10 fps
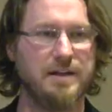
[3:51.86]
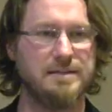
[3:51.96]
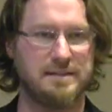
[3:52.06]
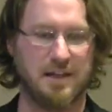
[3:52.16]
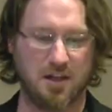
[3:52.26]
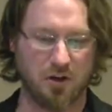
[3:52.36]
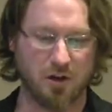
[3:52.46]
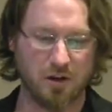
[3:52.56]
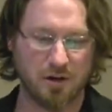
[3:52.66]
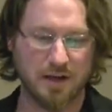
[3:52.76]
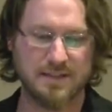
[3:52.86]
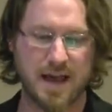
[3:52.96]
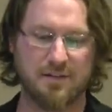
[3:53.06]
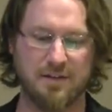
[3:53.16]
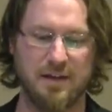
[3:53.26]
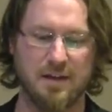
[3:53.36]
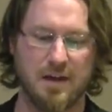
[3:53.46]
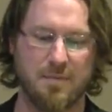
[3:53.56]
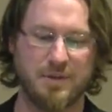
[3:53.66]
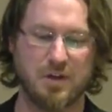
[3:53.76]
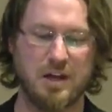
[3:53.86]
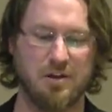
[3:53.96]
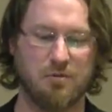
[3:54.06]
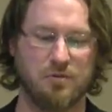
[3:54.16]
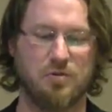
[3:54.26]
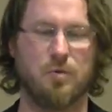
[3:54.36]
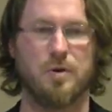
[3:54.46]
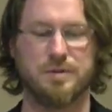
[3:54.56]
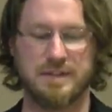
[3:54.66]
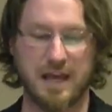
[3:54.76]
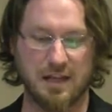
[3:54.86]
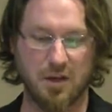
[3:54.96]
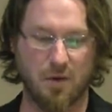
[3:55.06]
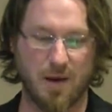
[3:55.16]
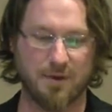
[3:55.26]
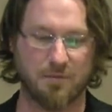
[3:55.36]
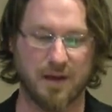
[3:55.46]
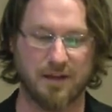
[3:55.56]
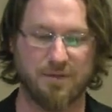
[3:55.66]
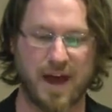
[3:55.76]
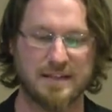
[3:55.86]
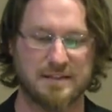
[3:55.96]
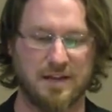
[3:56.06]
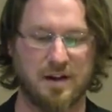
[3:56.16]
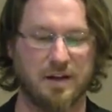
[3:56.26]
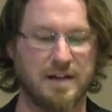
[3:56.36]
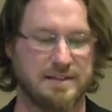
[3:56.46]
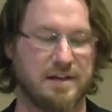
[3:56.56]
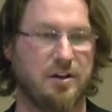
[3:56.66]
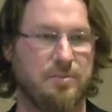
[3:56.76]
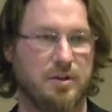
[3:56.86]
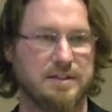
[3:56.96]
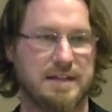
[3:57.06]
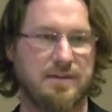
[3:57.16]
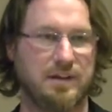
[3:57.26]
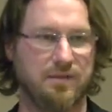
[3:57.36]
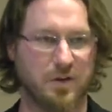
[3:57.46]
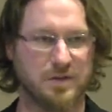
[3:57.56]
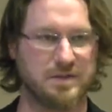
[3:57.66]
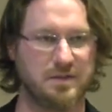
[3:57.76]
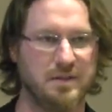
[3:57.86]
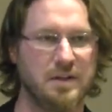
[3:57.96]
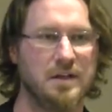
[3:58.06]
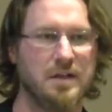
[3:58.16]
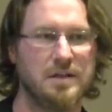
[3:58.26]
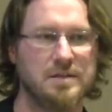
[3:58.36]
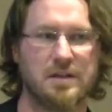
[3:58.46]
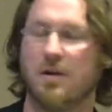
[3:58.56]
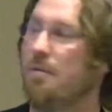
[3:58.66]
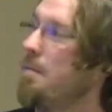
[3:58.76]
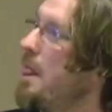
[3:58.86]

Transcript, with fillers: insecure exactly, but they're geared towards getting you up and running fast and not necessarily putting safety first. So